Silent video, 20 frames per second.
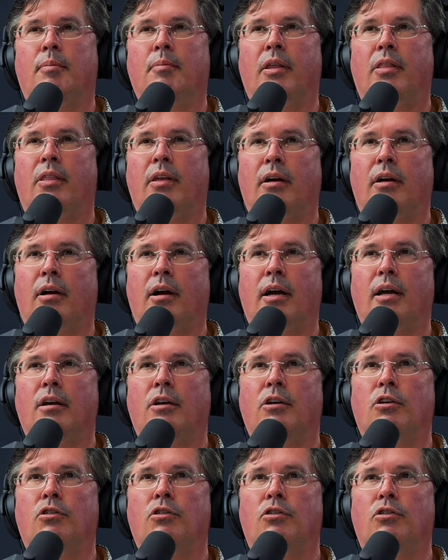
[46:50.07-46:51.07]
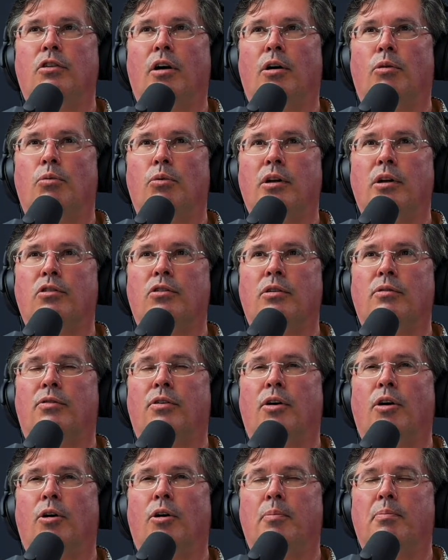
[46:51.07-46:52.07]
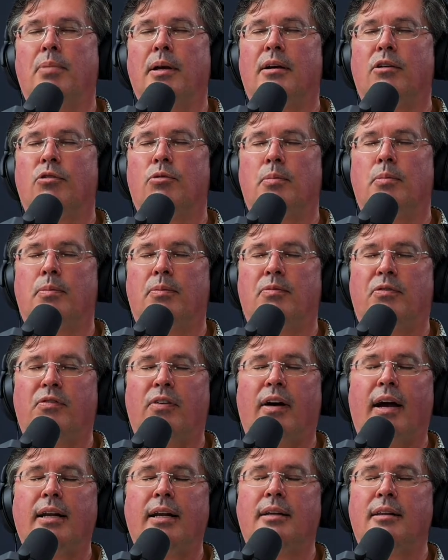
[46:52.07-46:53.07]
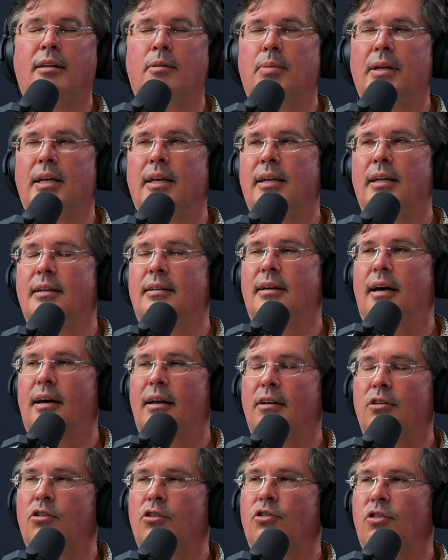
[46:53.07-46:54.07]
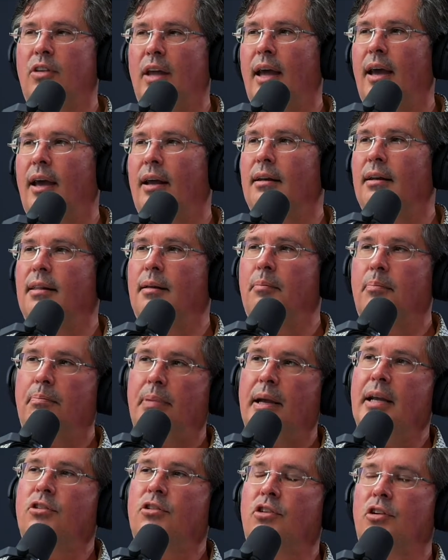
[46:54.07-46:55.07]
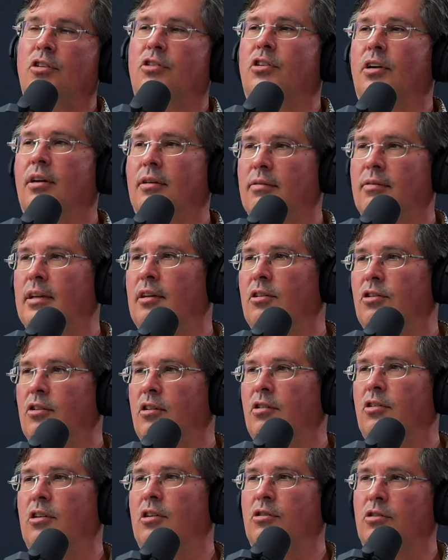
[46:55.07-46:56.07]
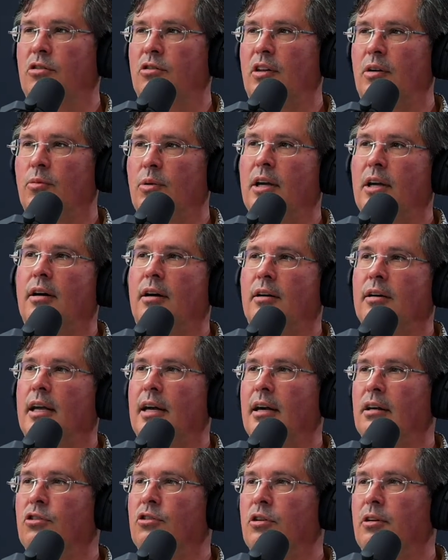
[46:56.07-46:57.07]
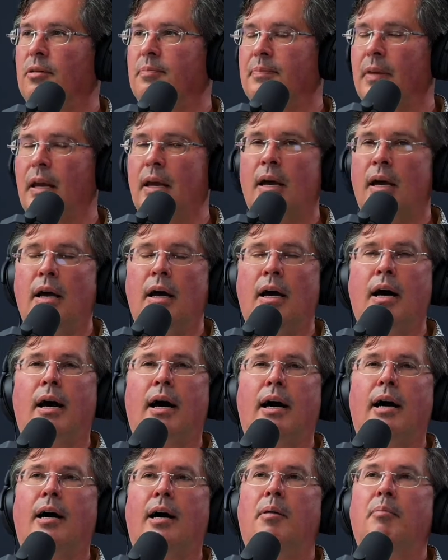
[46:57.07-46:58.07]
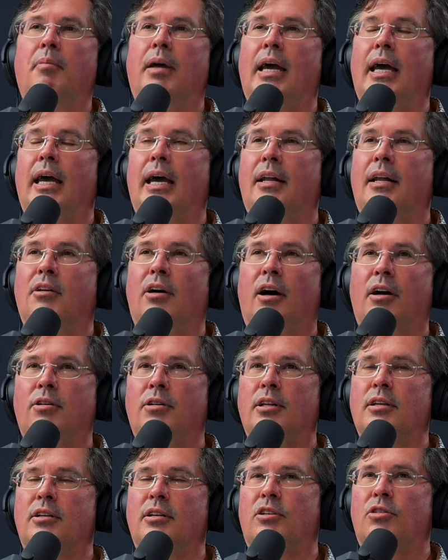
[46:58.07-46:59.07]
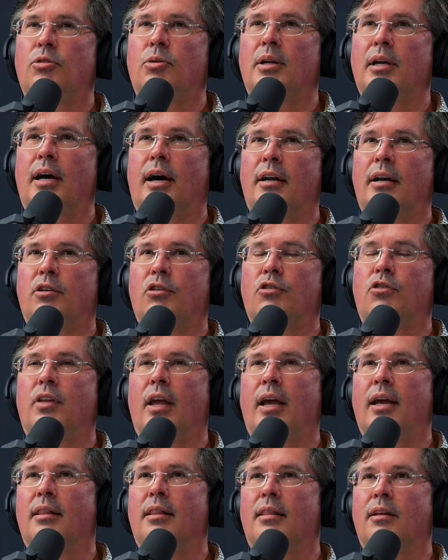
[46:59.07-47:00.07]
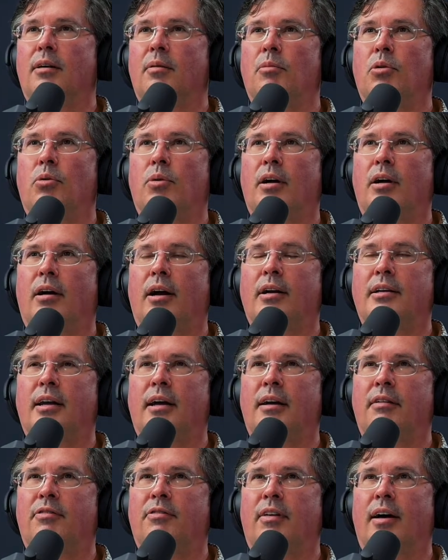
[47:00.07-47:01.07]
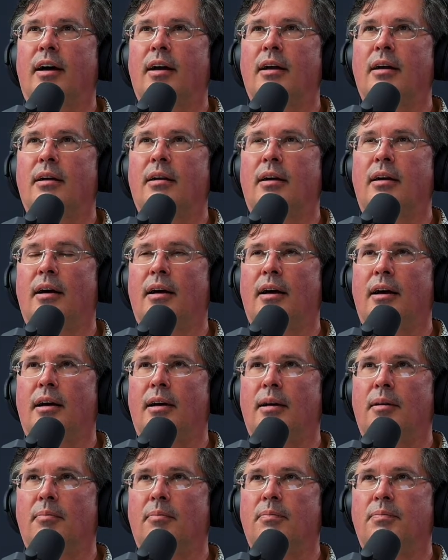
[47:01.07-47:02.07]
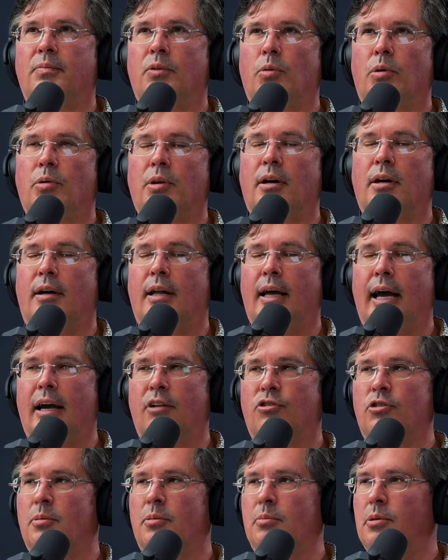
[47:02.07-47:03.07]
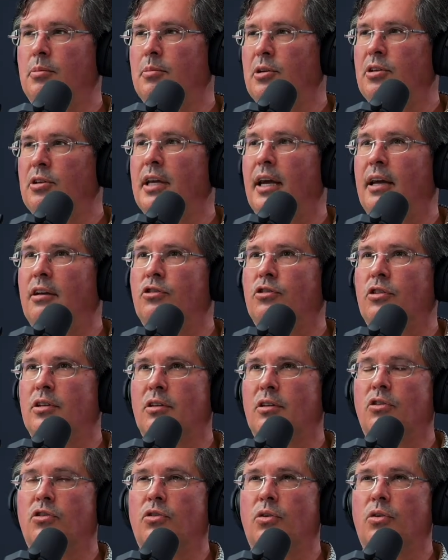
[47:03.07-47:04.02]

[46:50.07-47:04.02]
there is a reason for hope because we're finally beginning to understand the basis of these diseases that we call cancer. And not only do we understand them, we are identifying what we call actionable mutations